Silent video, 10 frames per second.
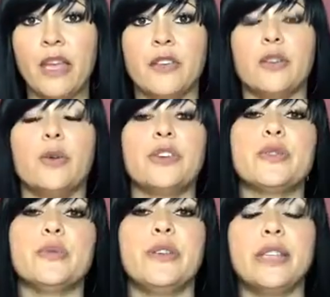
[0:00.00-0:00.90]
that are going
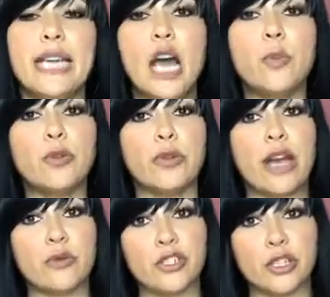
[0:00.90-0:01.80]
to really help
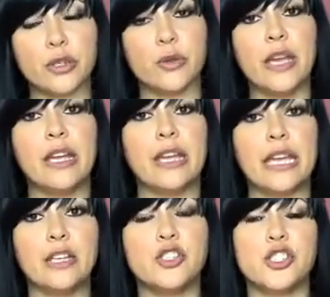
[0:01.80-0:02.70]
ground you
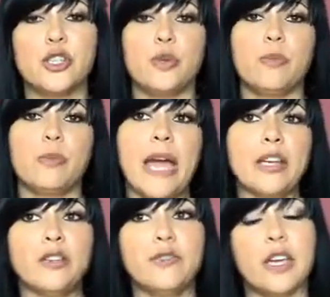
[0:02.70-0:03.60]
into
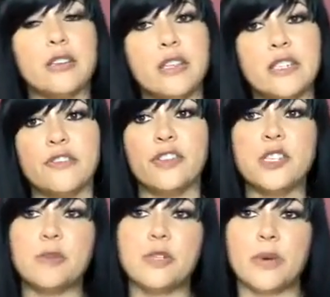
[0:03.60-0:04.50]
kind of the
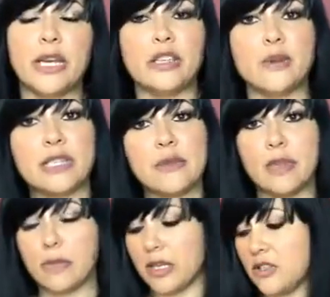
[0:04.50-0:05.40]
difference between doing
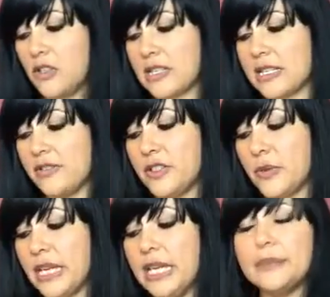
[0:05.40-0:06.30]
something because you just love
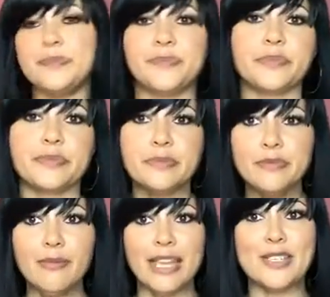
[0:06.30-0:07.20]
doing it
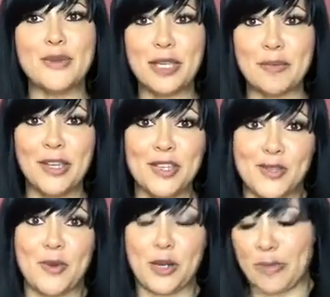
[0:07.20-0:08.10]
and doing it because
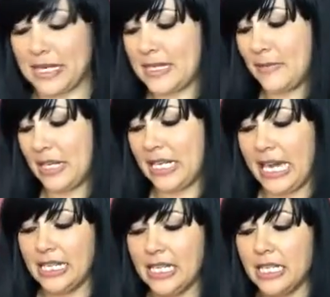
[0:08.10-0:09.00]
you want to make some money
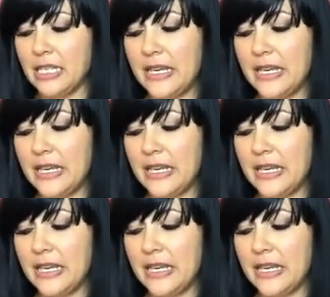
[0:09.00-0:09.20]
at it.